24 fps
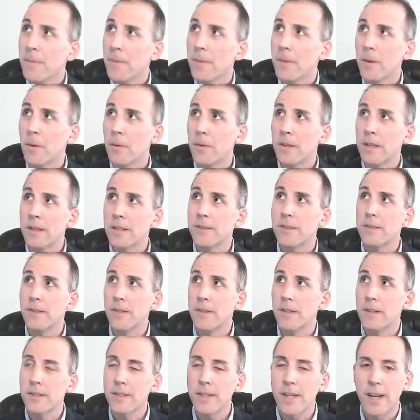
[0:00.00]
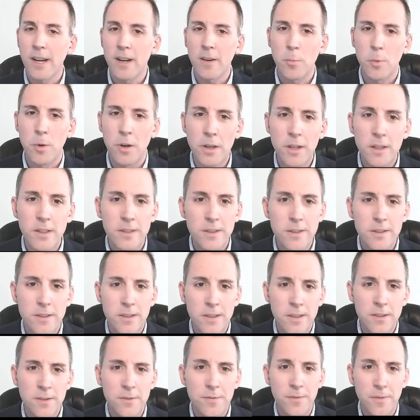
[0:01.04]
this kind of work is
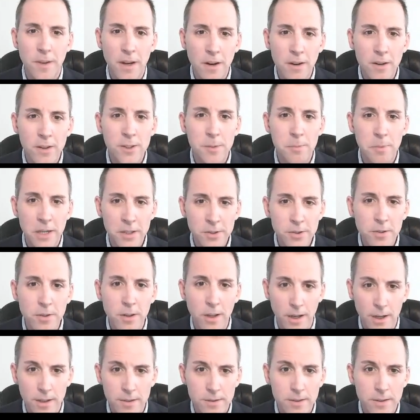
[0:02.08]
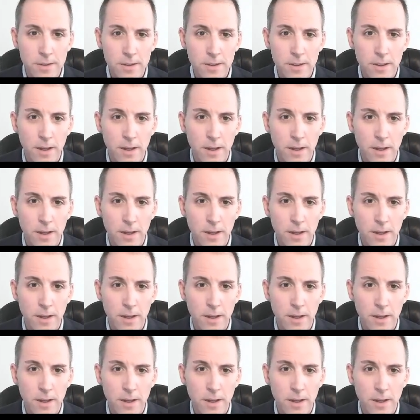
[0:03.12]
very specialized.